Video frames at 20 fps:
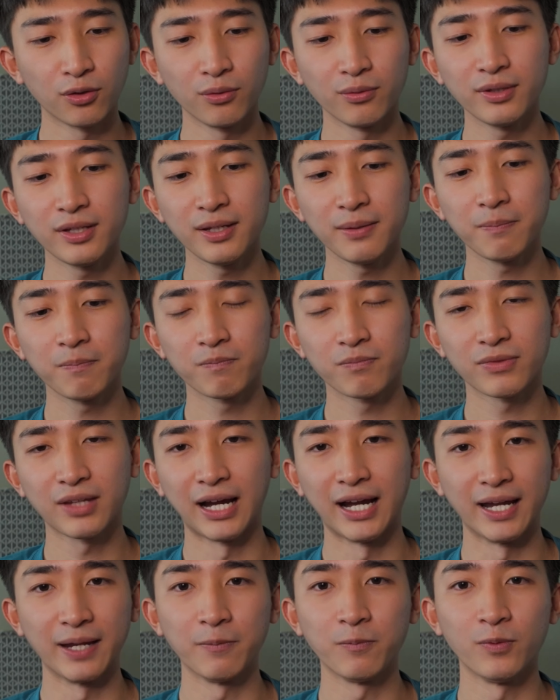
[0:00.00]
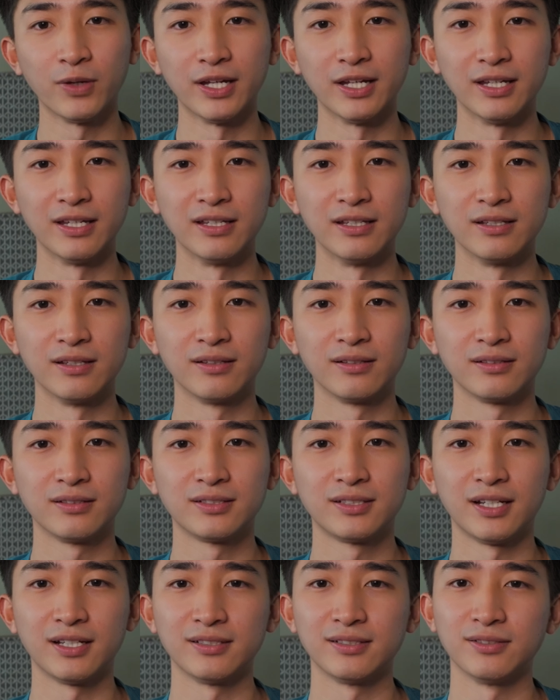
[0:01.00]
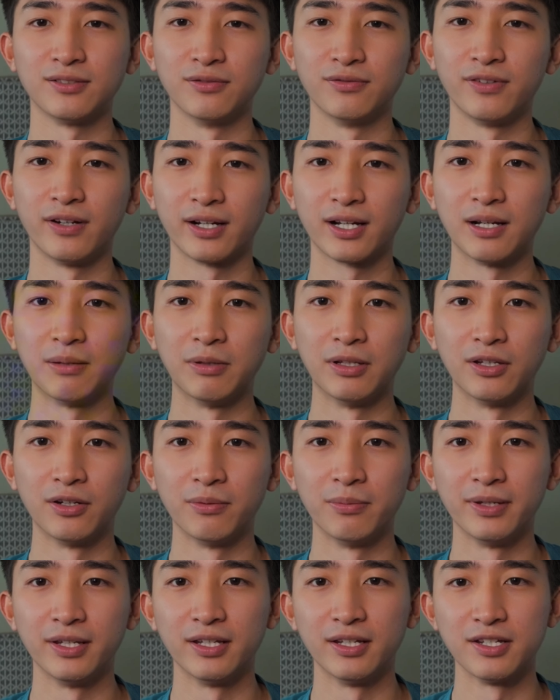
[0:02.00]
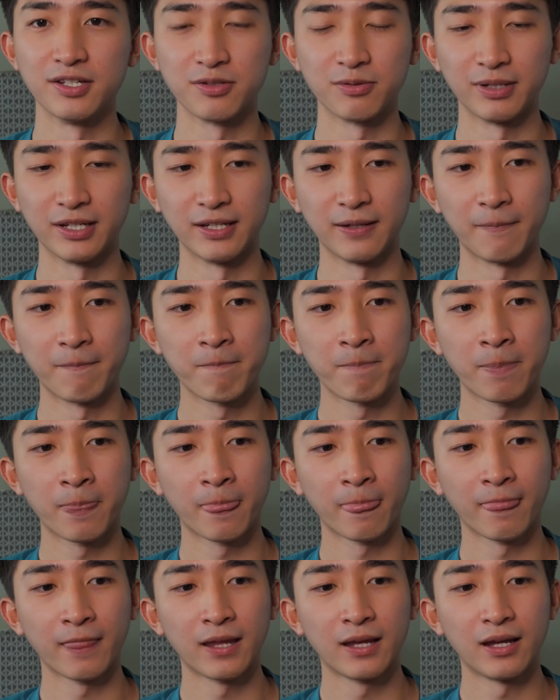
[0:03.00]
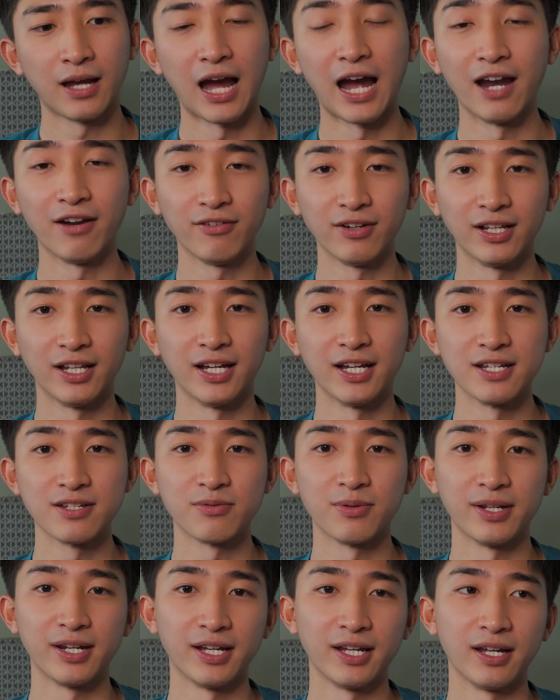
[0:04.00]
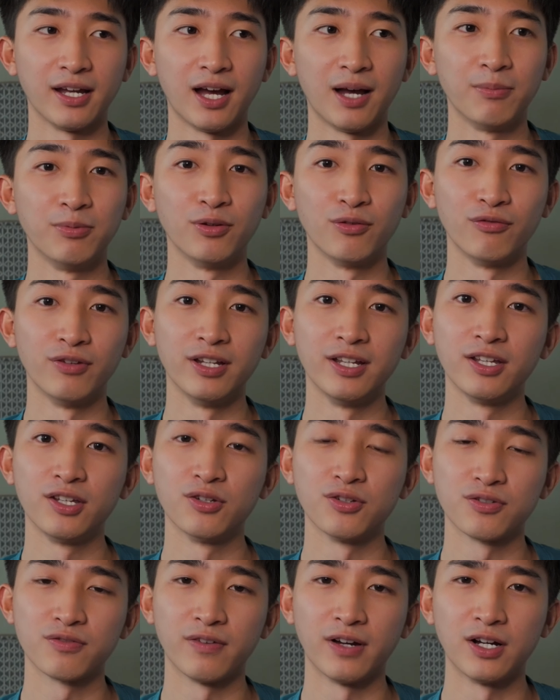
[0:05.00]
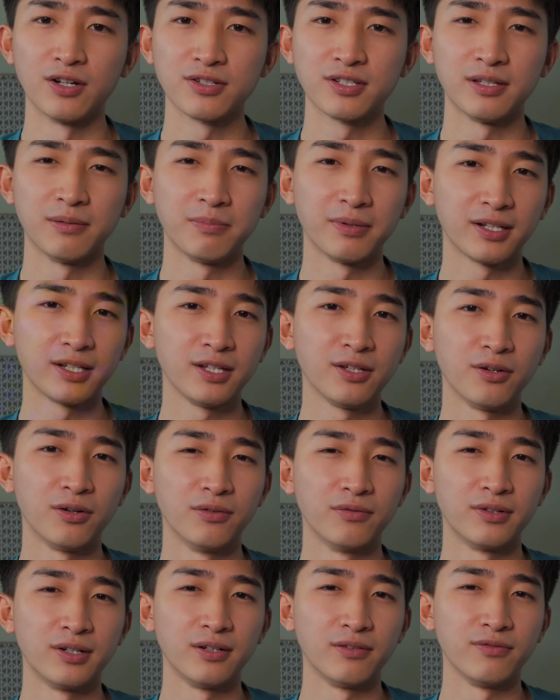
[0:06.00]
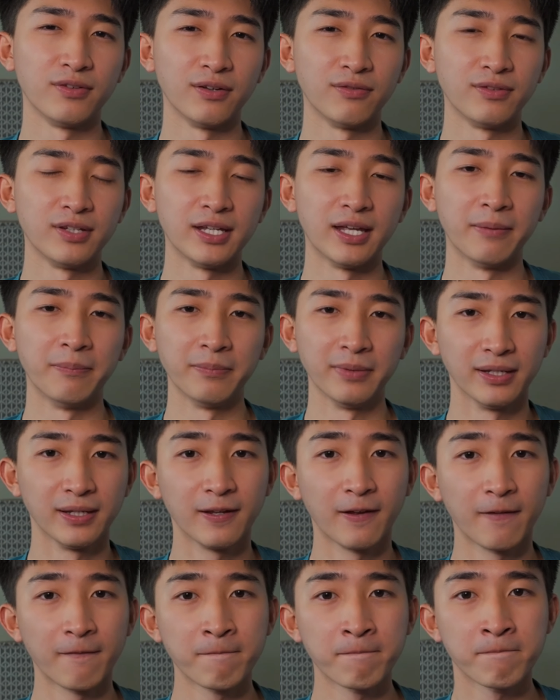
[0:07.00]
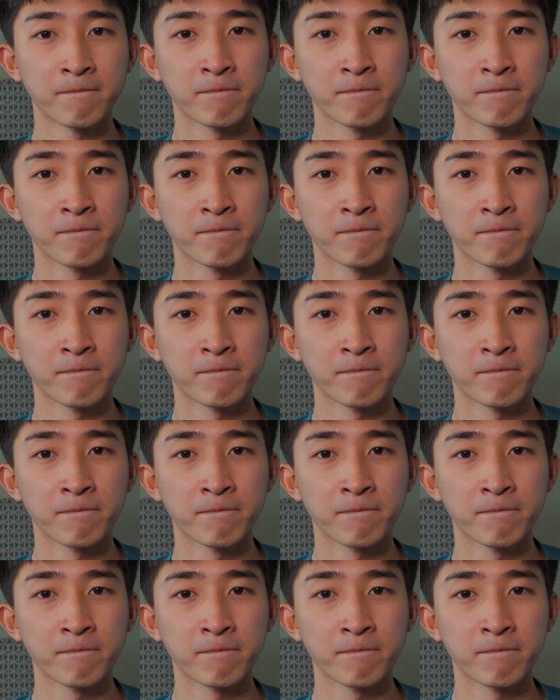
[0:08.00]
The only time where it starts to fuck up a little bit is when I realize when I upload really huge files, typically over 50 MB,